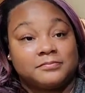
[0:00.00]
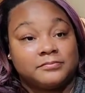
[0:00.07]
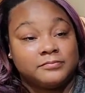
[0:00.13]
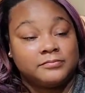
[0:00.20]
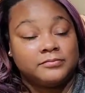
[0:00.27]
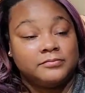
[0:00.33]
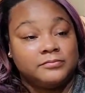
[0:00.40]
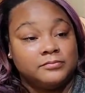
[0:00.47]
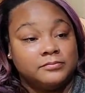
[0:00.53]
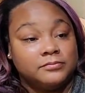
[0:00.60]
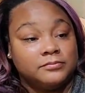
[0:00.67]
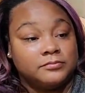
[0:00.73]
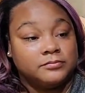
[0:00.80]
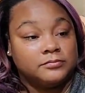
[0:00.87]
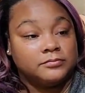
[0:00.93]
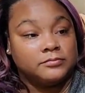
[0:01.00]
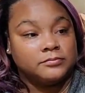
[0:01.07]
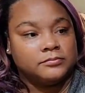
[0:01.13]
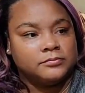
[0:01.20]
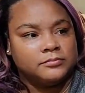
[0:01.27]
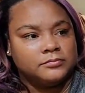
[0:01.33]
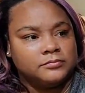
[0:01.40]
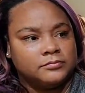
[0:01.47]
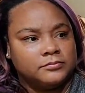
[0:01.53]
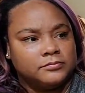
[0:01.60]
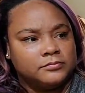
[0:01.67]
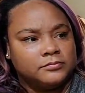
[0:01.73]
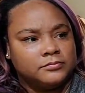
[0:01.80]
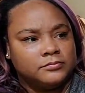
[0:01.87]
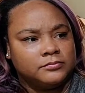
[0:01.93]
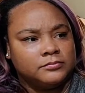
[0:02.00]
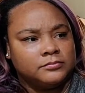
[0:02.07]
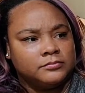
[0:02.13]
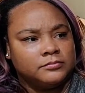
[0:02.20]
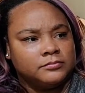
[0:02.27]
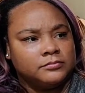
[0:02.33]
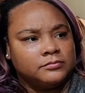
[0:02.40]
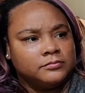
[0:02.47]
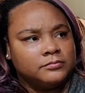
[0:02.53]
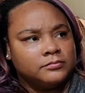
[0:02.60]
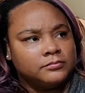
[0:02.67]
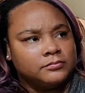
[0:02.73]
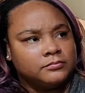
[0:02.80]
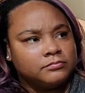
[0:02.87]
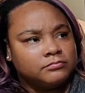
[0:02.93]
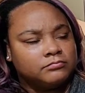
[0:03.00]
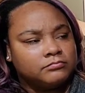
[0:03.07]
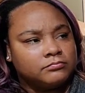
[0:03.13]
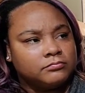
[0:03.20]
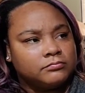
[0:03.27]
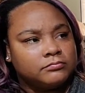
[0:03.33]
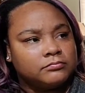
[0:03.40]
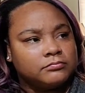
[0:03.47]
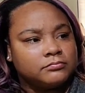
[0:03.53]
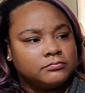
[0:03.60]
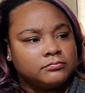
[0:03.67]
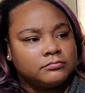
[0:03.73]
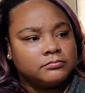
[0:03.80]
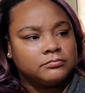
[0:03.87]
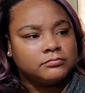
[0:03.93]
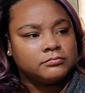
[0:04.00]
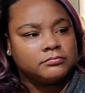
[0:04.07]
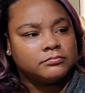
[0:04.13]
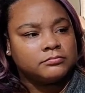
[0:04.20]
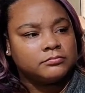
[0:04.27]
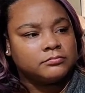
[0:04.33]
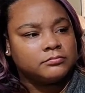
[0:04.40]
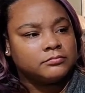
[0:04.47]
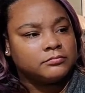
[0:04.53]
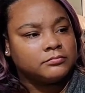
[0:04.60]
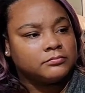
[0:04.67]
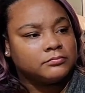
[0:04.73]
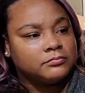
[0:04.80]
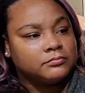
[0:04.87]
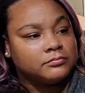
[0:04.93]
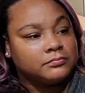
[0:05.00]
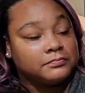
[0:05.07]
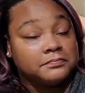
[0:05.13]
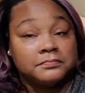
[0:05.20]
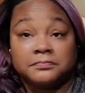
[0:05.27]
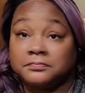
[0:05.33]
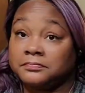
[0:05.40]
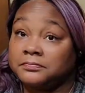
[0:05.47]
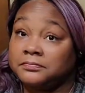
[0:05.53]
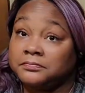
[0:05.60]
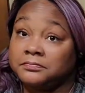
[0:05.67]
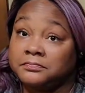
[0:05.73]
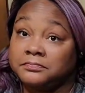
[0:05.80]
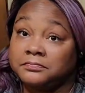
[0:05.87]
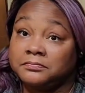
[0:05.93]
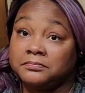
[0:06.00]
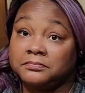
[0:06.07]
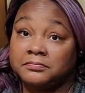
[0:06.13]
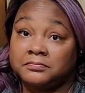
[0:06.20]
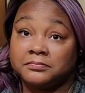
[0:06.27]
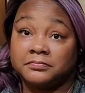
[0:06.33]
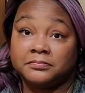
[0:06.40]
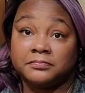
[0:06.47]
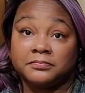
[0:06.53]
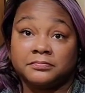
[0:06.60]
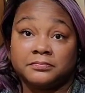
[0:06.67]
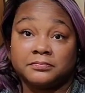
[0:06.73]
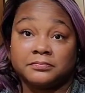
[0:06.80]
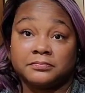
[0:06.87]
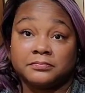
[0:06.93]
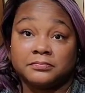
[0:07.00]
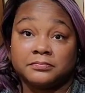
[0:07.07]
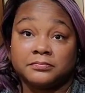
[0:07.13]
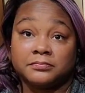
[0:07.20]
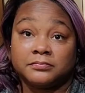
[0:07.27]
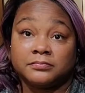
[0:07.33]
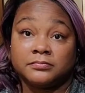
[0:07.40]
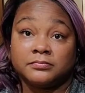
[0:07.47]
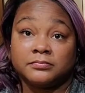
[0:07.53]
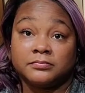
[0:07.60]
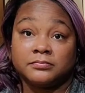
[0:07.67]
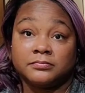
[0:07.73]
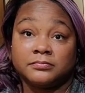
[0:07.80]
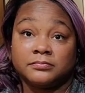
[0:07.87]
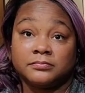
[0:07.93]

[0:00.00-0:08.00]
[no speech]